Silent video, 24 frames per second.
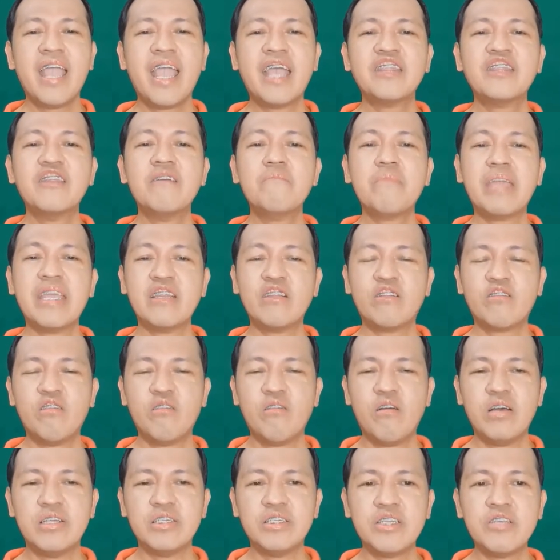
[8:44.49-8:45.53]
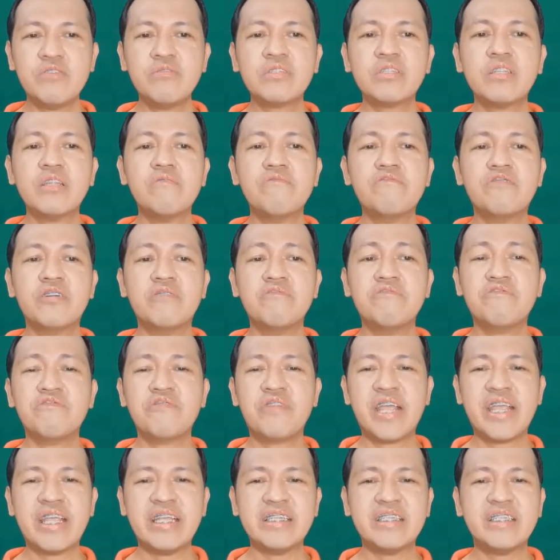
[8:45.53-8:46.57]
and the main clause used the verb
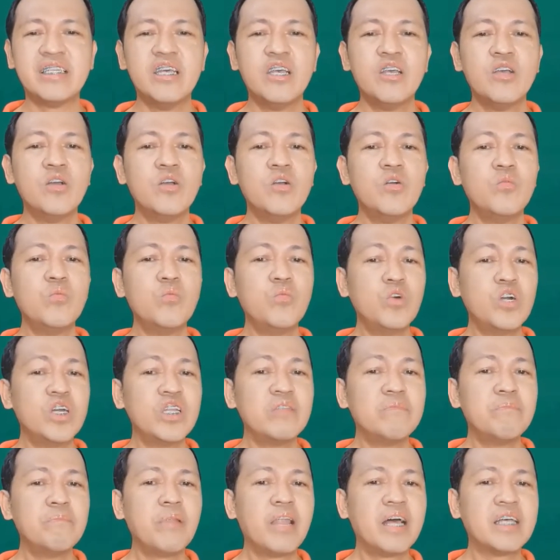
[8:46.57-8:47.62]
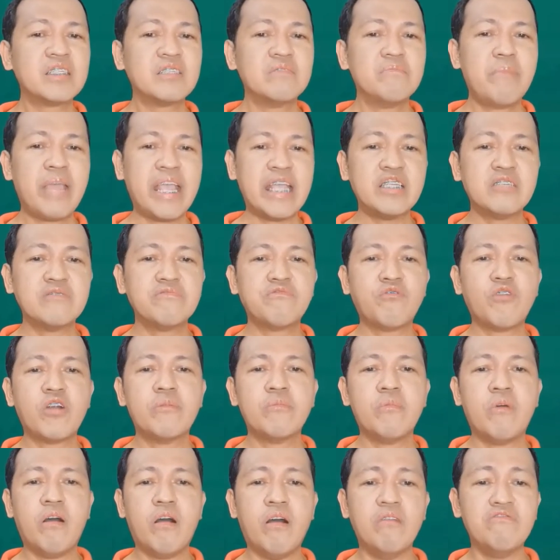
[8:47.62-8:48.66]
phrase would plus base
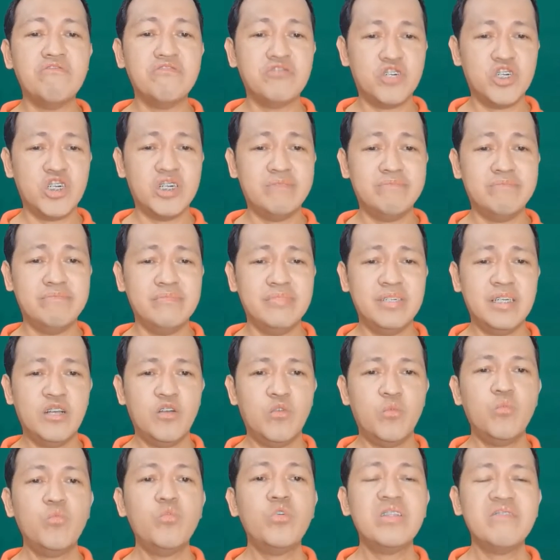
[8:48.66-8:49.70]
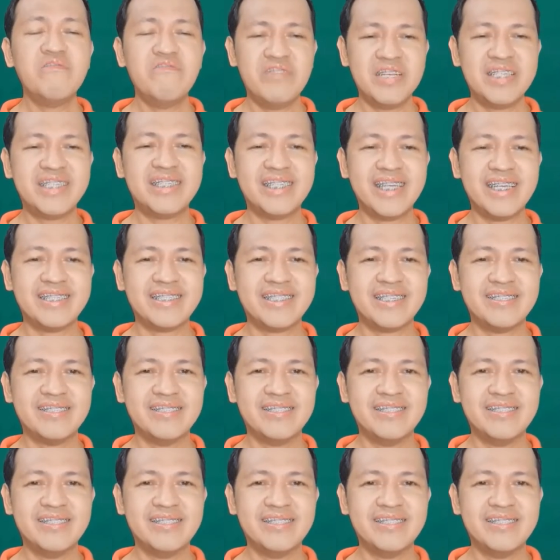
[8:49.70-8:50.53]
form of verb, would visit.